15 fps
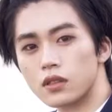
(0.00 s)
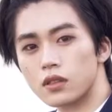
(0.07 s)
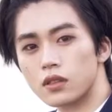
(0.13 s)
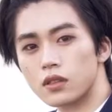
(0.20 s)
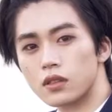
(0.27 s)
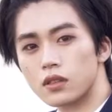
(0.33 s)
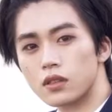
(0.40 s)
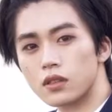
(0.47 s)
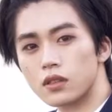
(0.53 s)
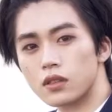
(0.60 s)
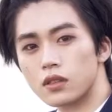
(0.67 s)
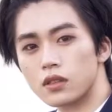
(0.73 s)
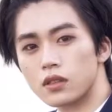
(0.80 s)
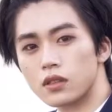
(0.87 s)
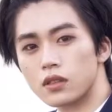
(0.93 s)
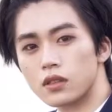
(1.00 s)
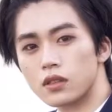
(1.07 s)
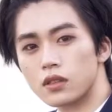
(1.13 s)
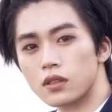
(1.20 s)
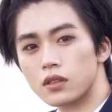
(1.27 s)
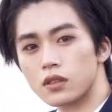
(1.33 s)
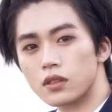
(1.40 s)

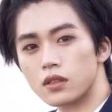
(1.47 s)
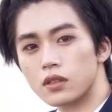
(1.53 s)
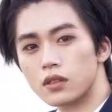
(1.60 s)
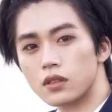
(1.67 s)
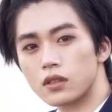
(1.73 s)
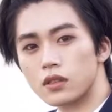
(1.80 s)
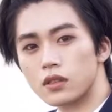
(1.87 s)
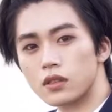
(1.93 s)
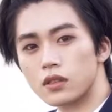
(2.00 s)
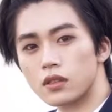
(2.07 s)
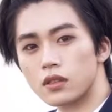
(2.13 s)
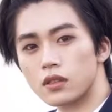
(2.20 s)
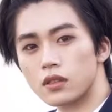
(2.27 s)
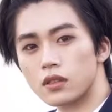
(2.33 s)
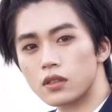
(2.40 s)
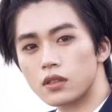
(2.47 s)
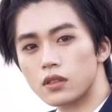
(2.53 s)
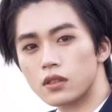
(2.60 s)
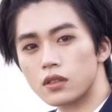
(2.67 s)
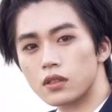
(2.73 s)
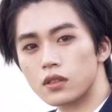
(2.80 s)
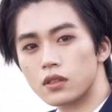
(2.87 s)

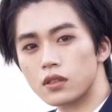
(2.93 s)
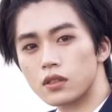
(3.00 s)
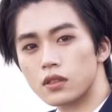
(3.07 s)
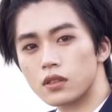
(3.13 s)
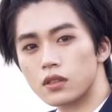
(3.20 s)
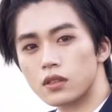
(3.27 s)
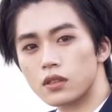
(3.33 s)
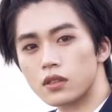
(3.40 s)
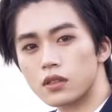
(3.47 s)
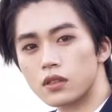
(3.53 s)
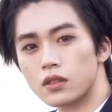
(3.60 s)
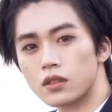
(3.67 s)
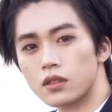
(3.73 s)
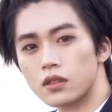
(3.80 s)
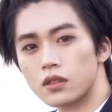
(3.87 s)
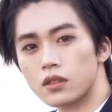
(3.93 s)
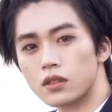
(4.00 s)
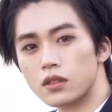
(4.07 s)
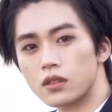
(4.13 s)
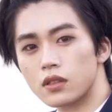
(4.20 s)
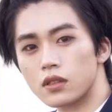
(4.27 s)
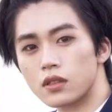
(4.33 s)

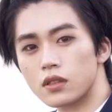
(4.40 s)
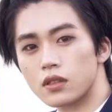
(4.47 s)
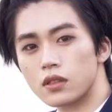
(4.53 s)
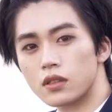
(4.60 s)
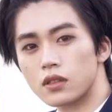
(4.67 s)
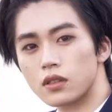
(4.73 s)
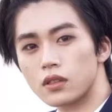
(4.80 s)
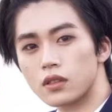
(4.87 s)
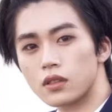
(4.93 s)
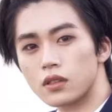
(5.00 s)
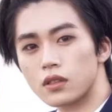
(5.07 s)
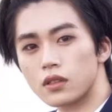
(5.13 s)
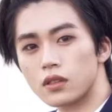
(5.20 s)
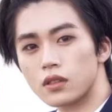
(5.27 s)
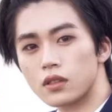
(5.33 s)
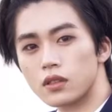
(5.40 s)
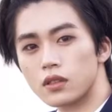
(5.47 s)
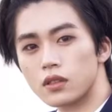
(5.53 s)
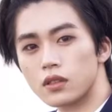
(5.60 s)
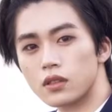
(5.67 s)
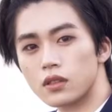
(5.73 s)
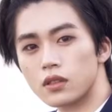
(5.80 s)
(no one is talking)